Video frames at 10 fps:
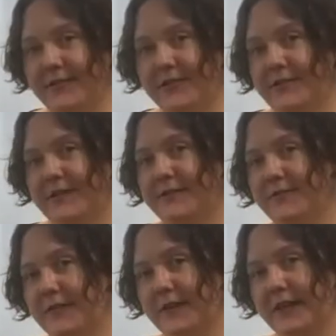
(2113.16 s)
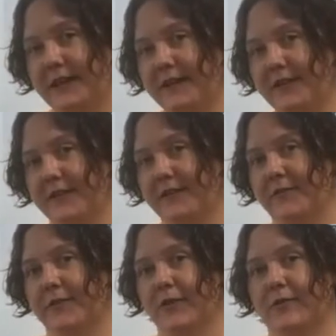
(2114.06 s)
that are different than the
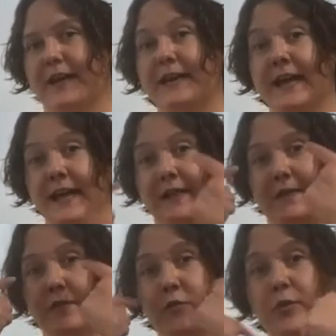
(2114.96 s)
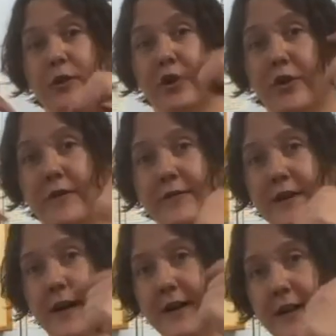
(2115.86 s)
ichthyosaur though, right? These are more curved,
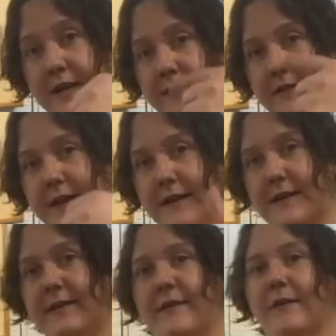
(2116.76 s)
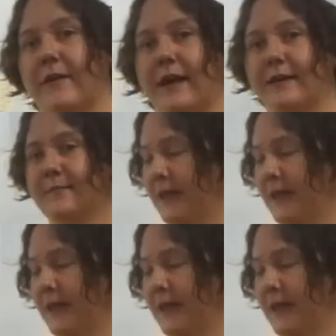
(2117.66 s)
kind of like a snake, okay?